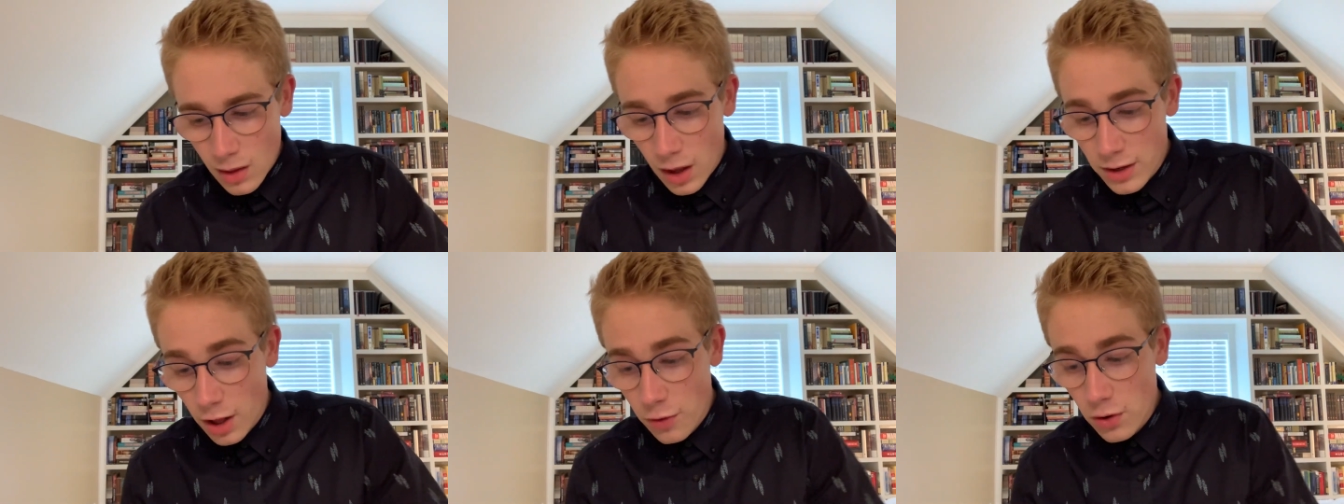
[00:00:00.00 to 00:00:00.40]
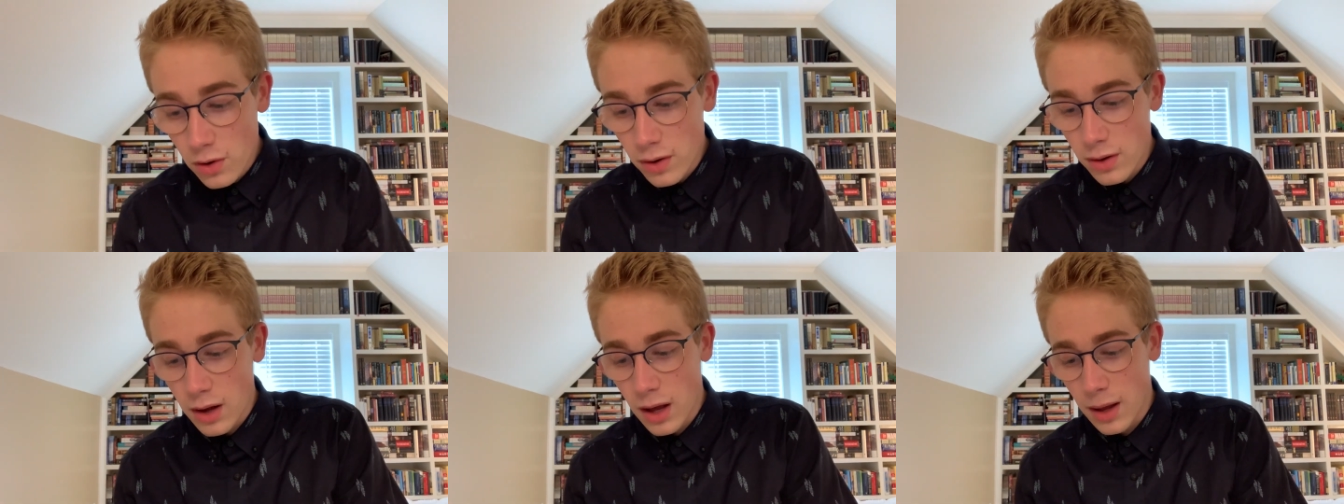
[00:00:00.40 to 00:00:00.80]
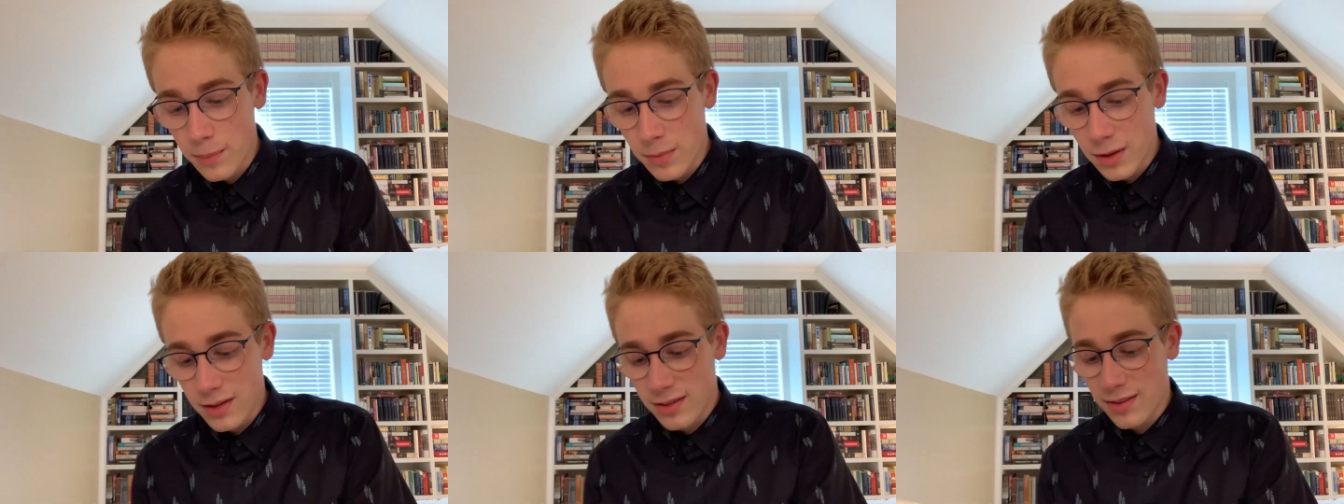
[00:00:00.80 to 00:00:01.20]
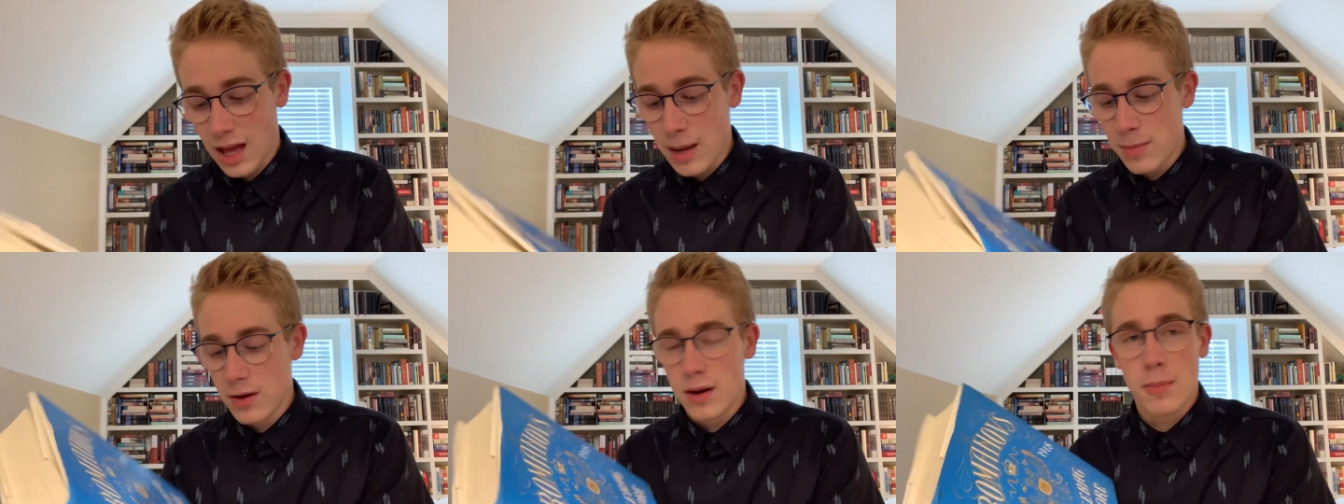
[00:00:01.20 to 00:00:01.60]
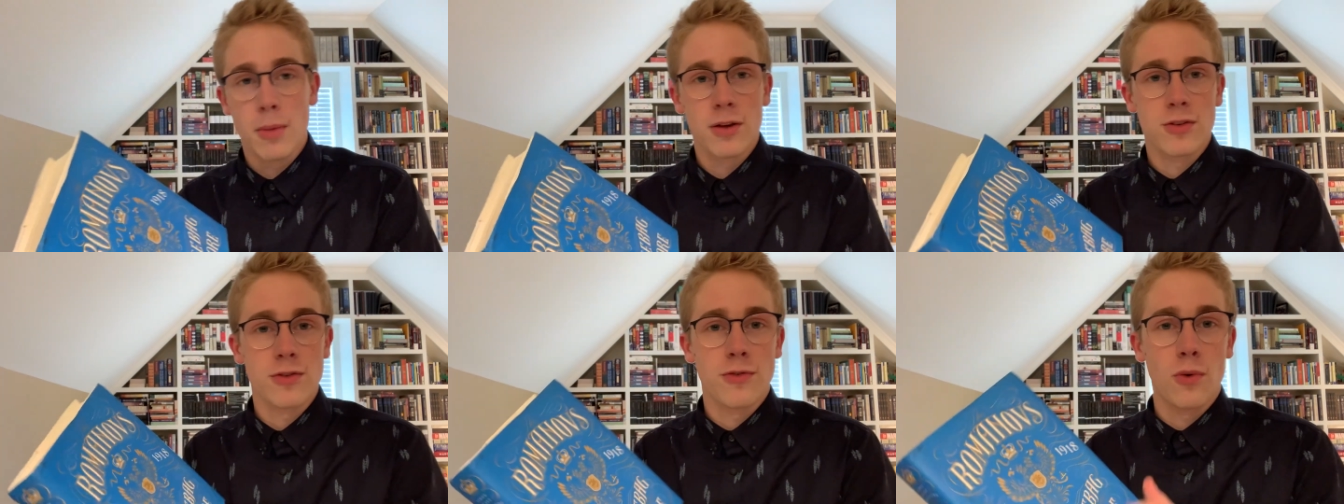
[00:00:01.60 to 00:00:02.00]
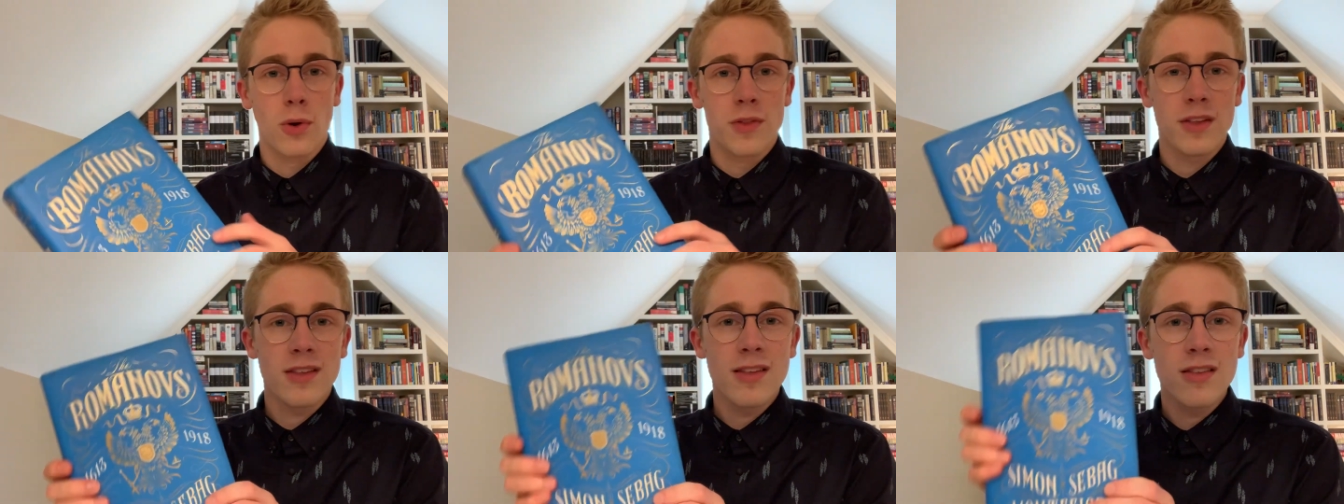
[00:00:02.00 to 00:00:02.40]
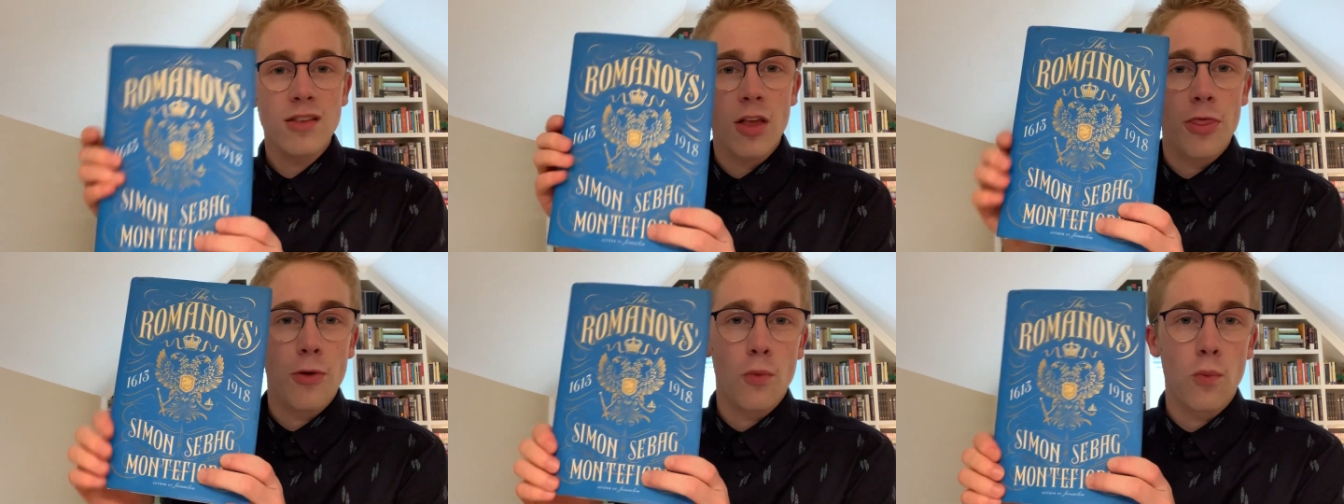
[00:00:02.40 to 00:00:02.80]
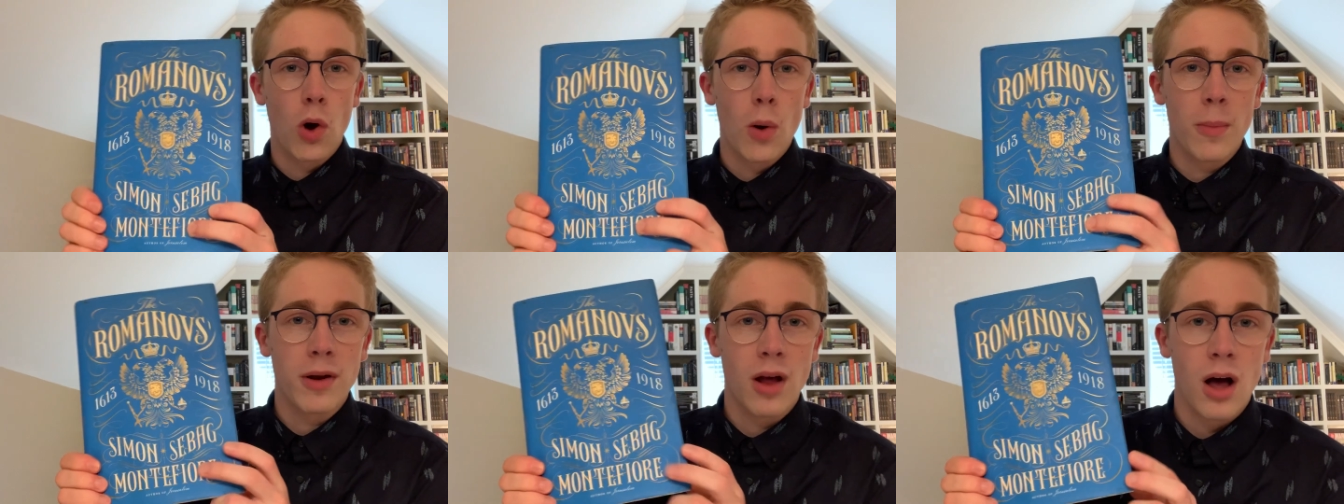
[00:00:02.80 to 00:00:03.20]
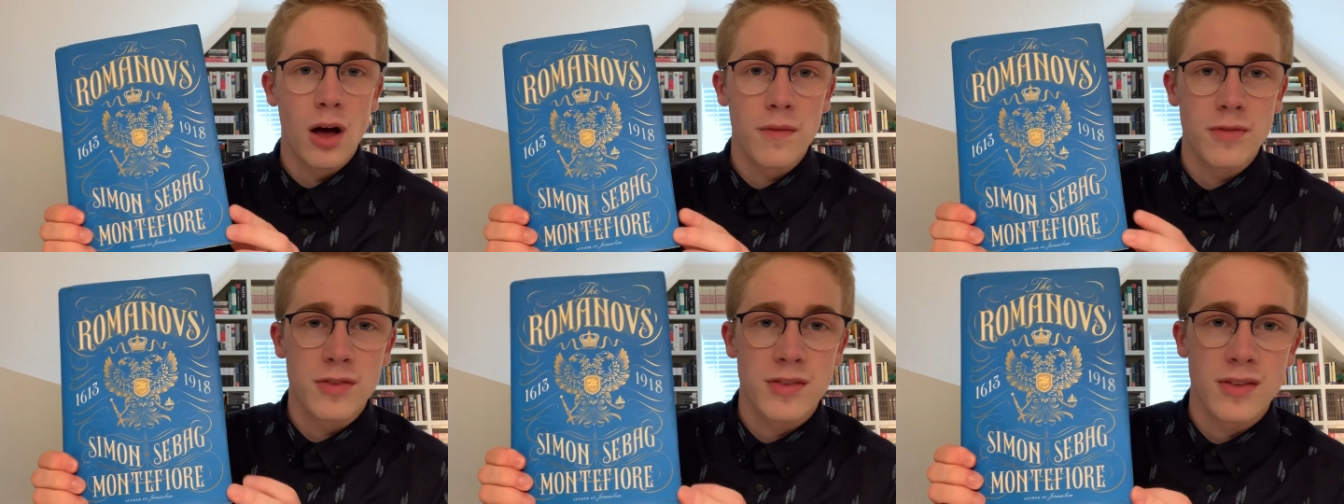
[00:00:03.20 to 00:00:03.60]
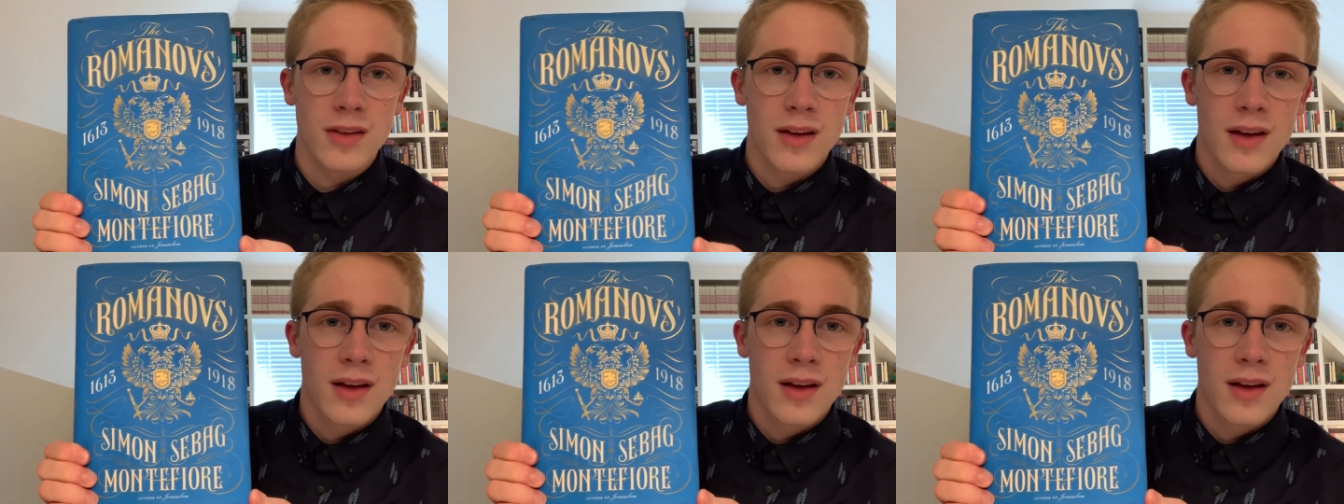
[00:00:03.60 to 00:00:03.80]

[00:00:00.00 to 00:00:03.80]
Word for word: another um, Simon Montefiore. This is the Romanovs,